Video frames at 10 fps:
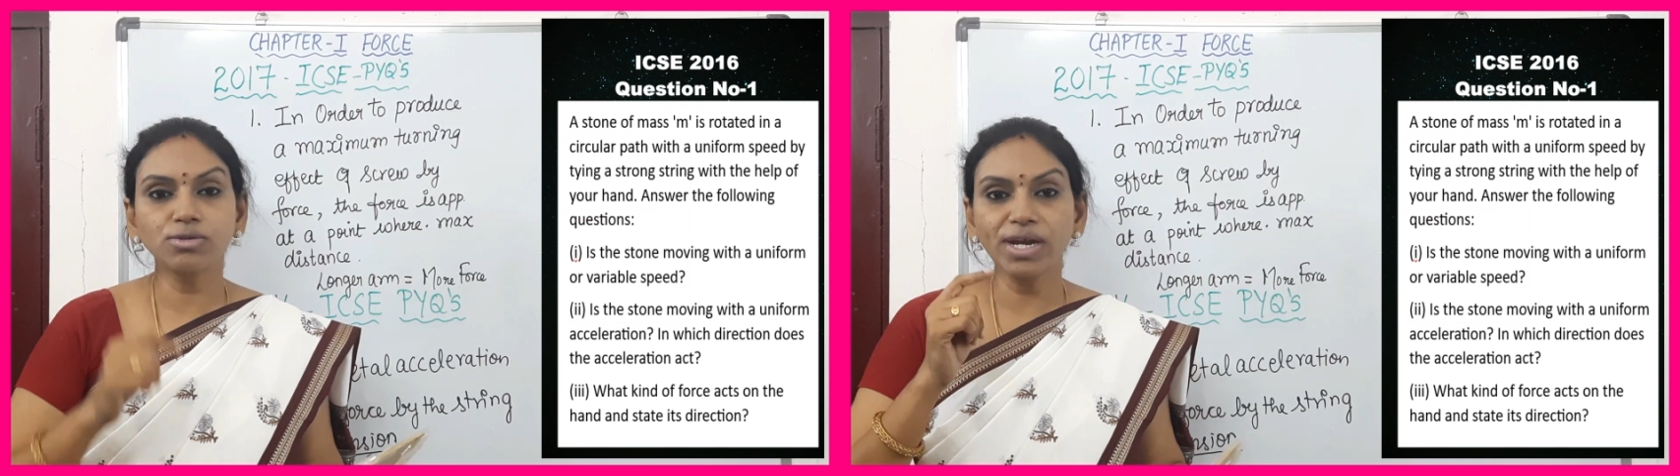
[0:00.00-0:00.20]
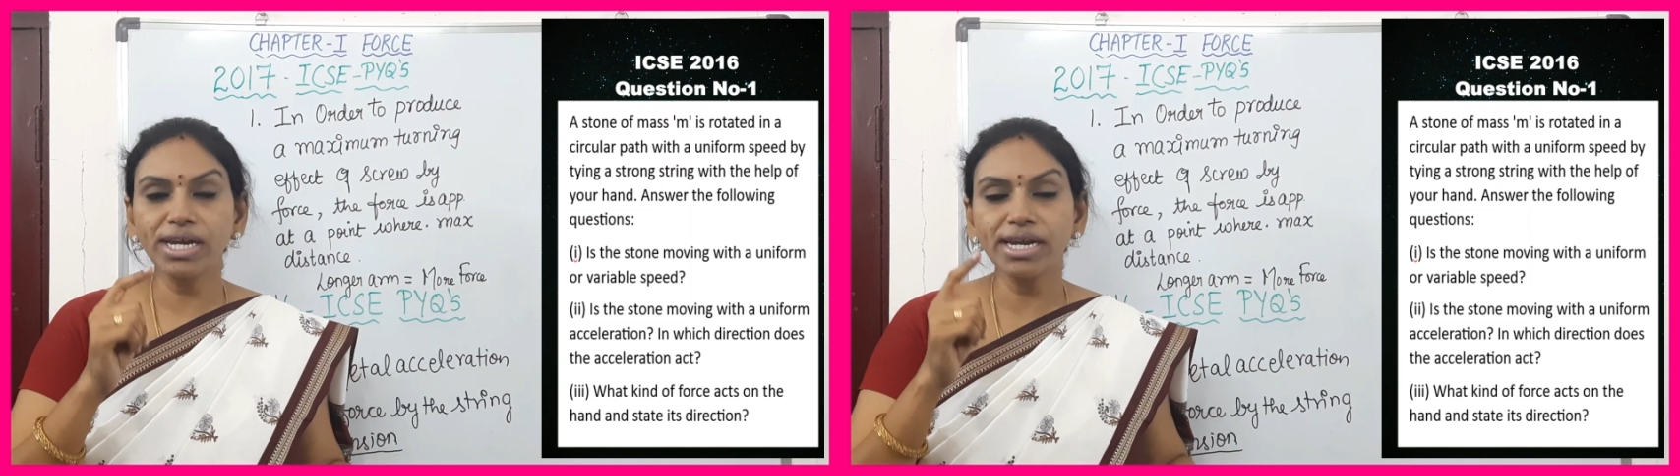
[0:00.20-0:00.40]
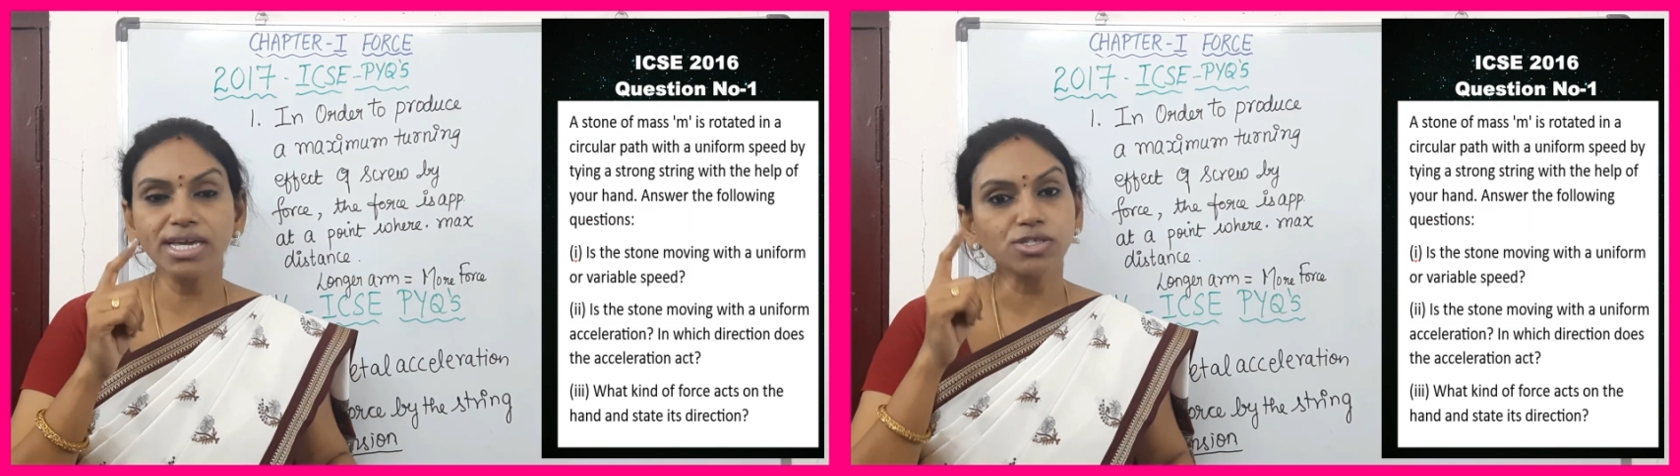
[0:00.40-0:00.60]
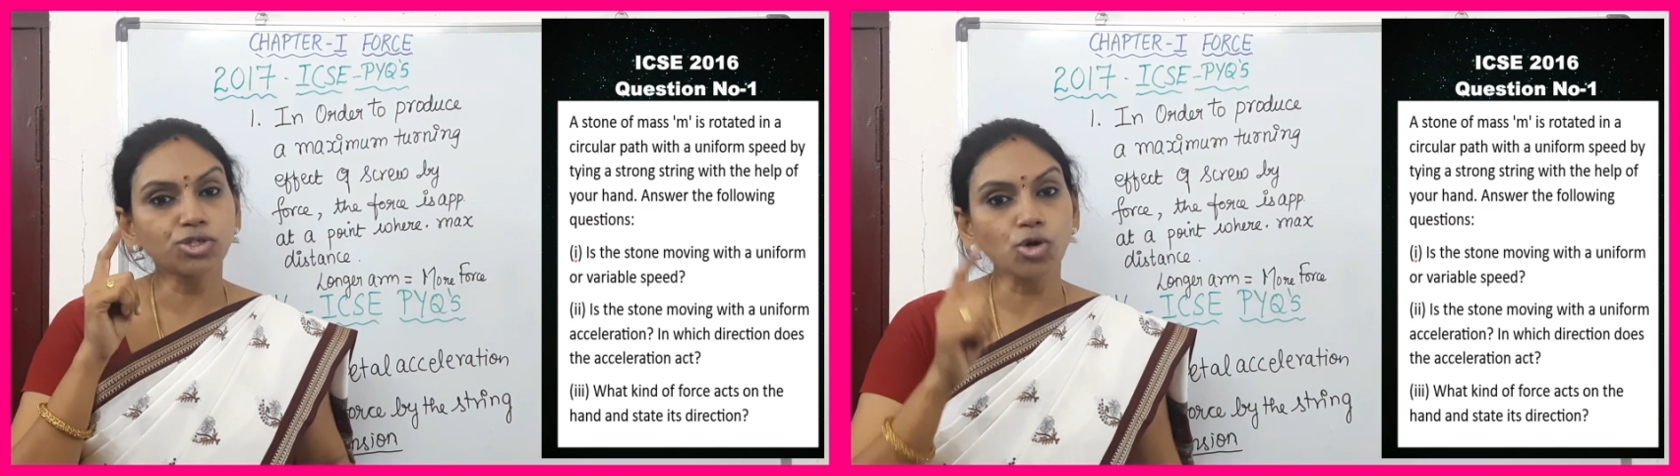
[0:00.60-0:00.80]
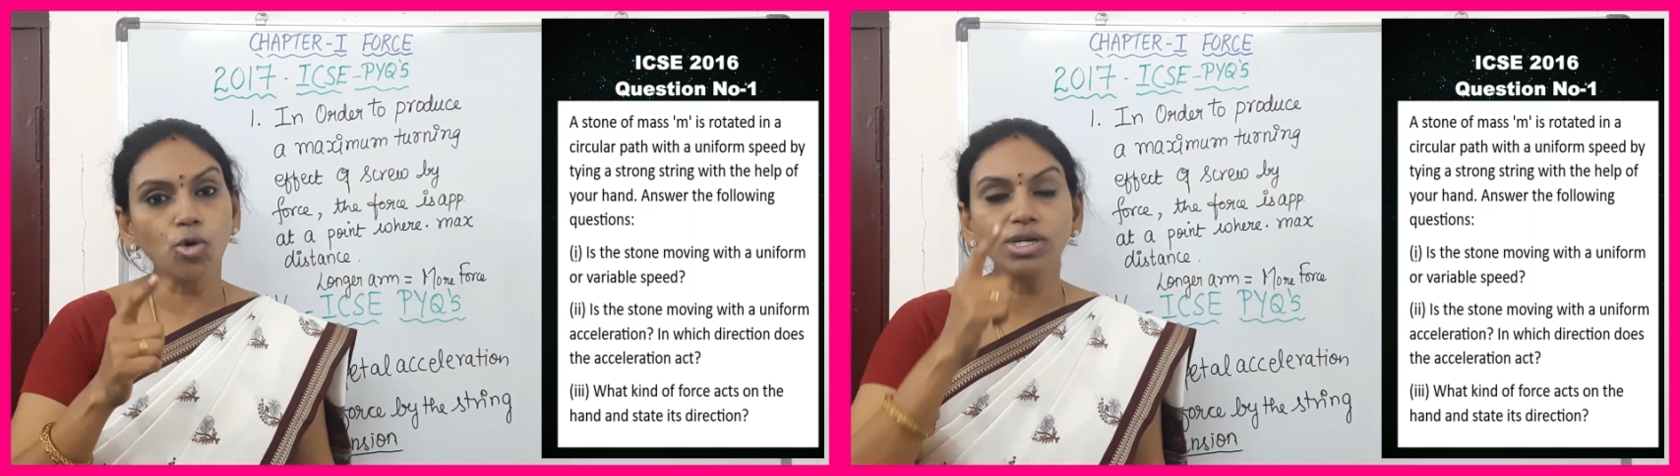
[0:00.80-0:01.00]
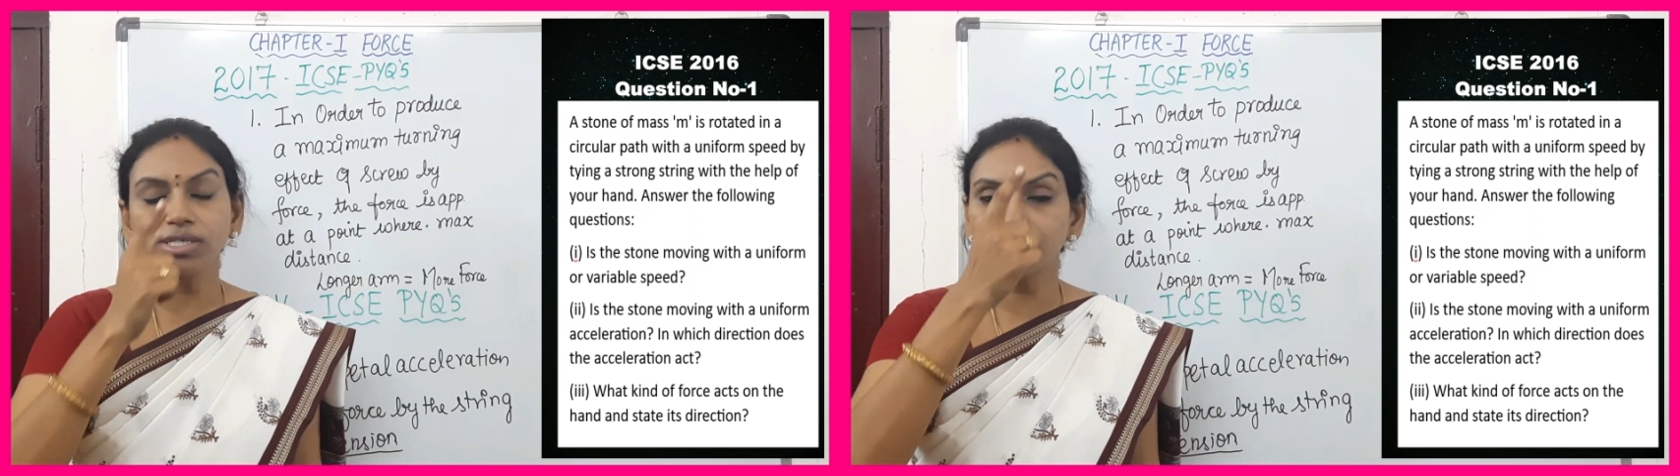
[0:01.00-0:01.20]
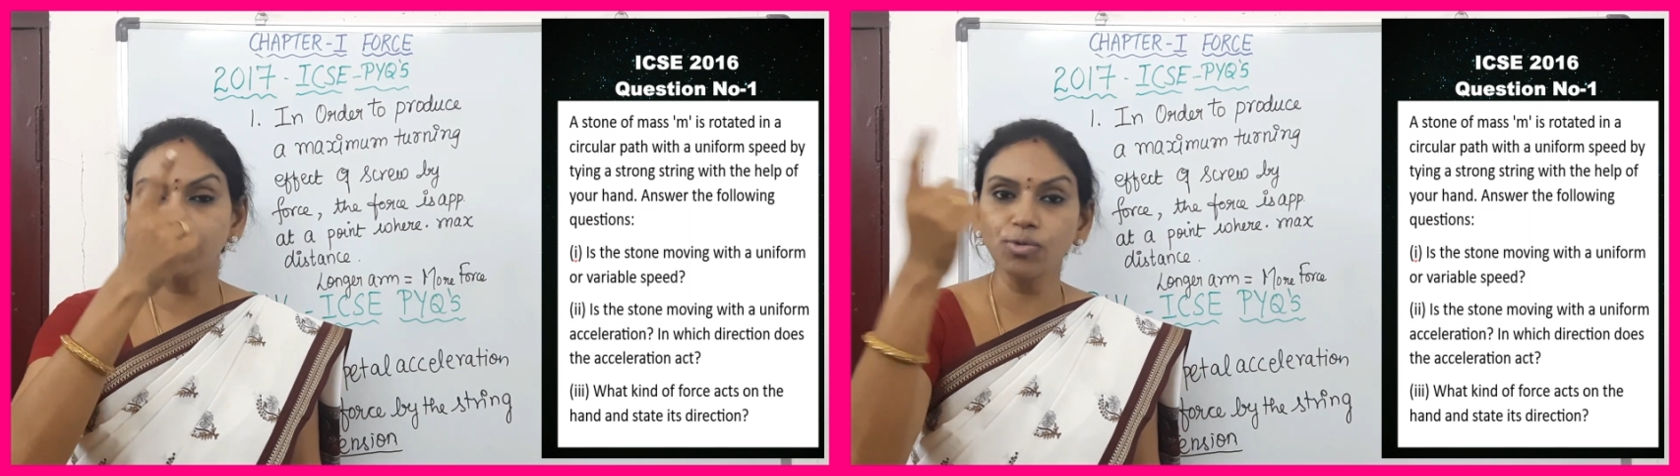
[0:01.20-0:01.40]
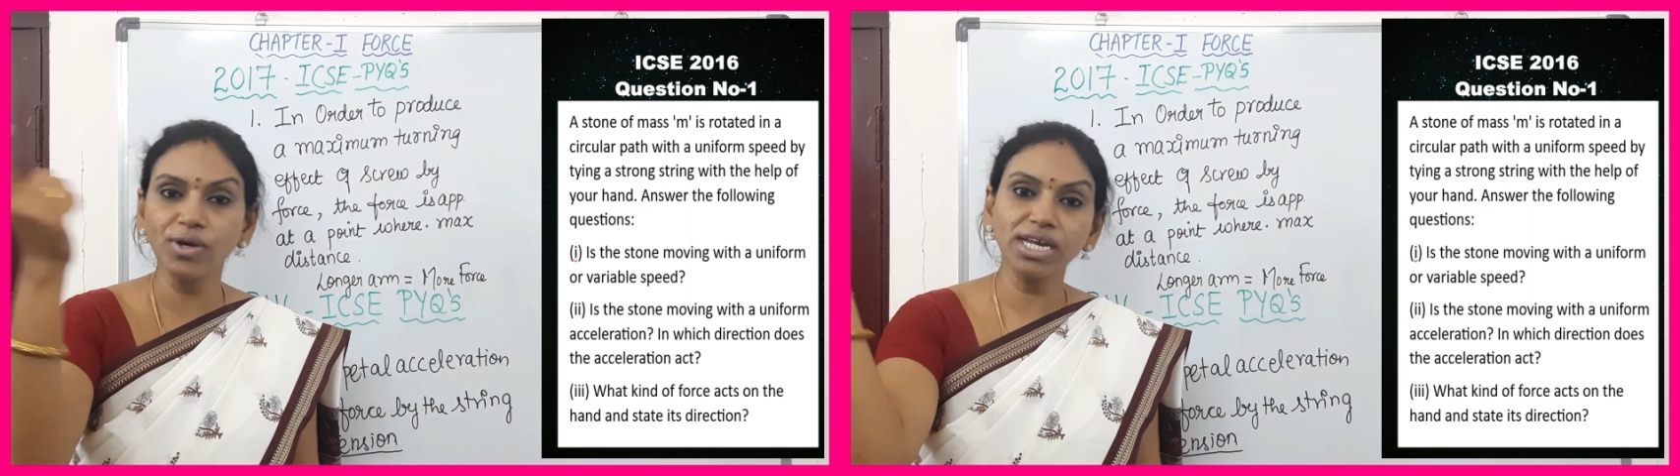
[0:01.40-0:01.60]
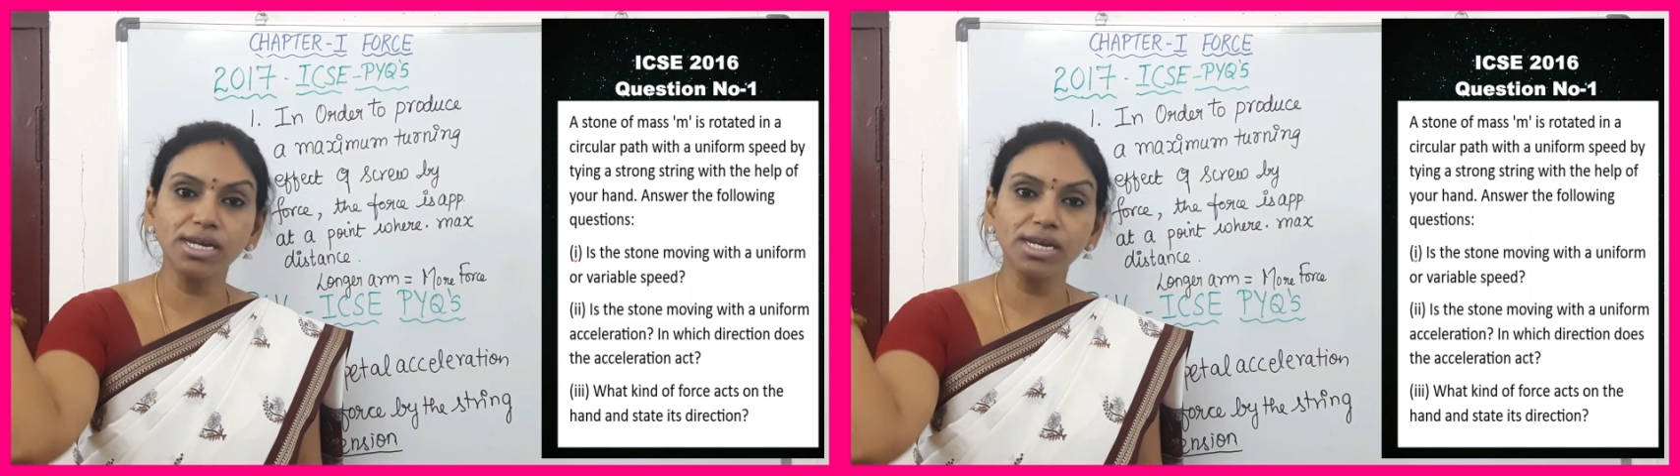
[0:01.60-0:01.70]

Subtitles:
when any stone is moving